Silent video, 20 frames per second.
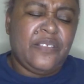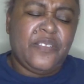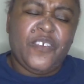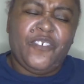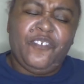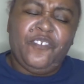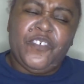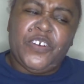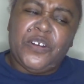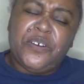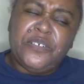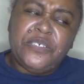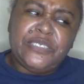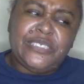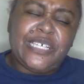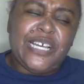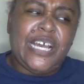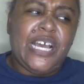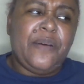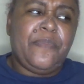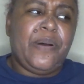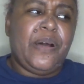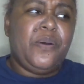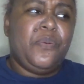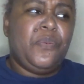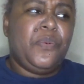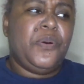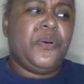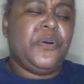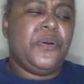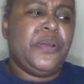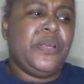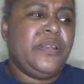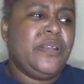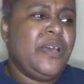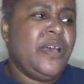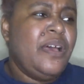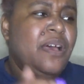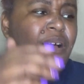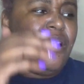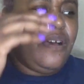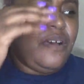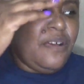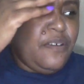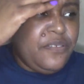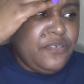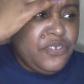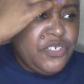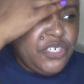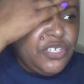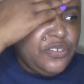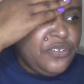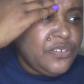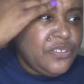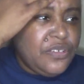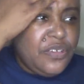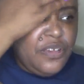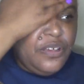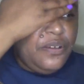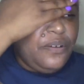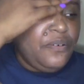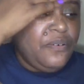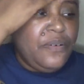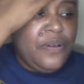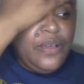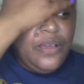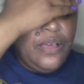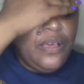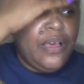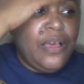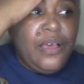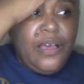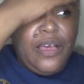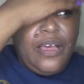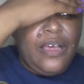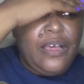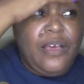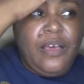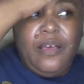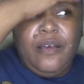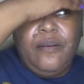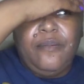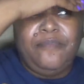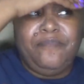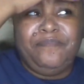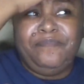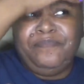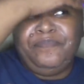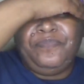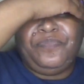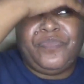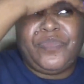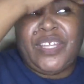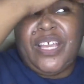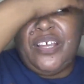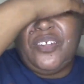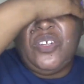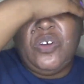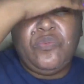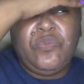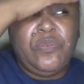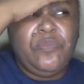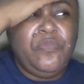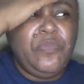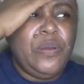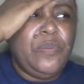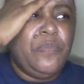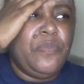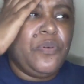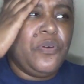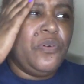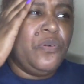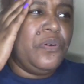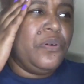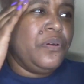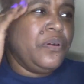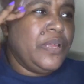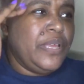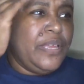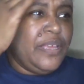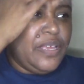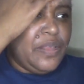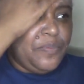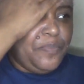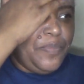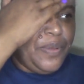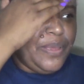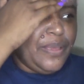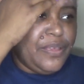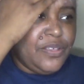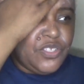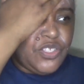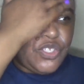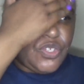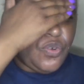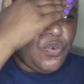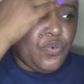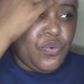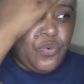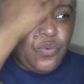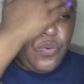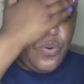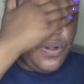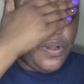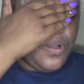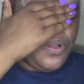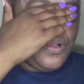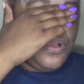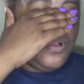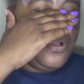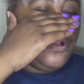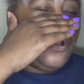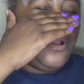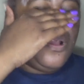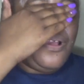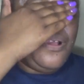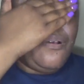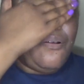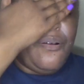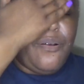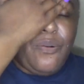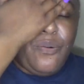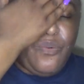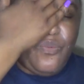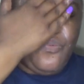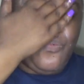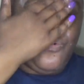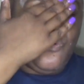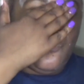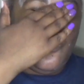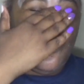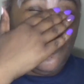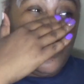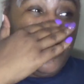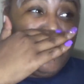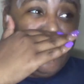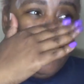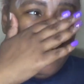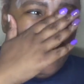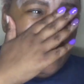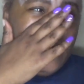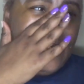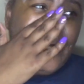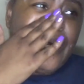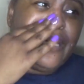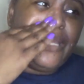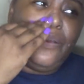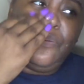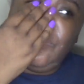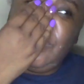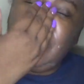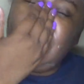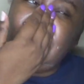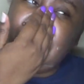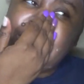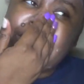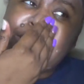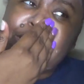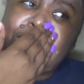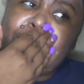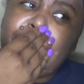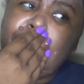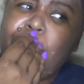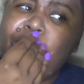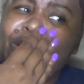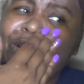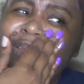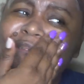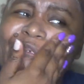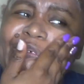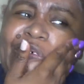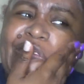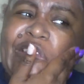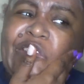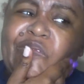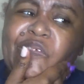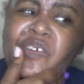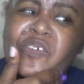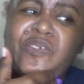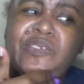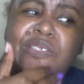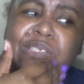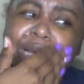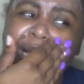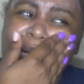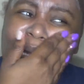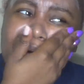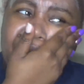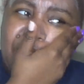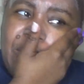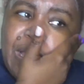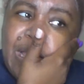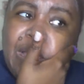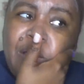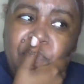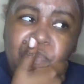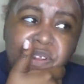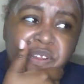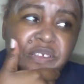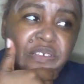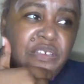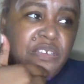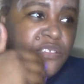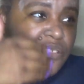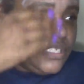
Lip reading: the first time I wore it all those years ago. I don't remember it being so runny like it was the first time, but it is